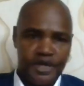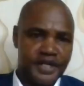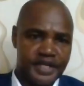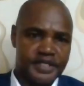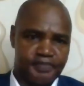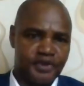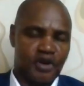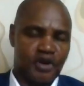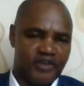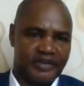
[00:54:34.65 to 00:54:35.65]
within this
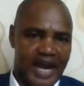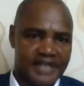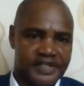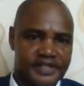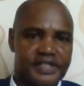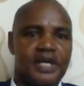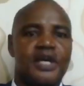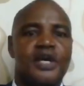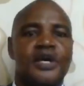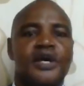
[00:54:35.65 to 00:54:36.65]
period of the crisis.
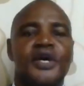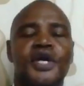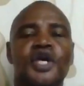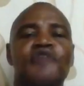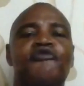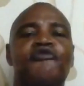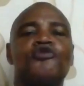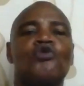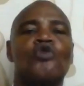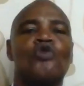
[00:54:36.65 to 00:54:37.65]
If
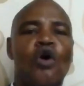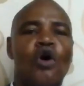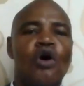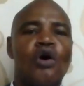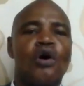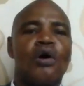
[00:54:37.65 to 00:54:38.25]
you go